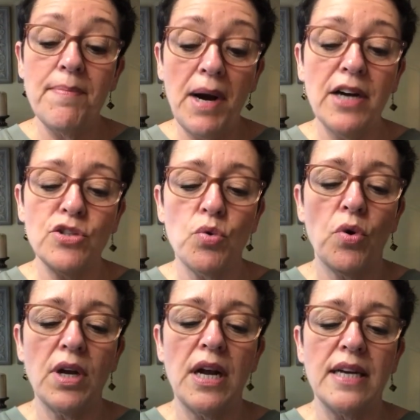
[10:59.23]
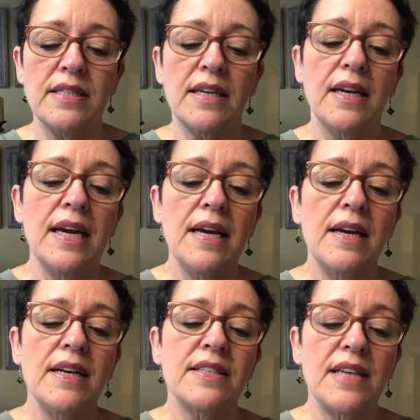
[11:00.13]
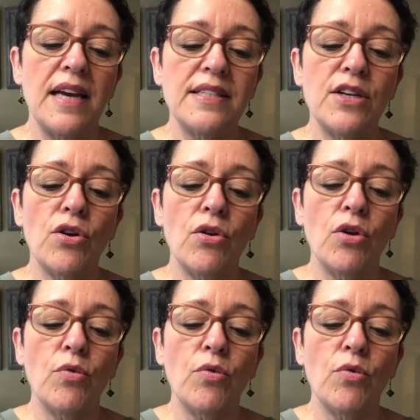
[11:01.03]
Hart's Organizing. Sassy Girl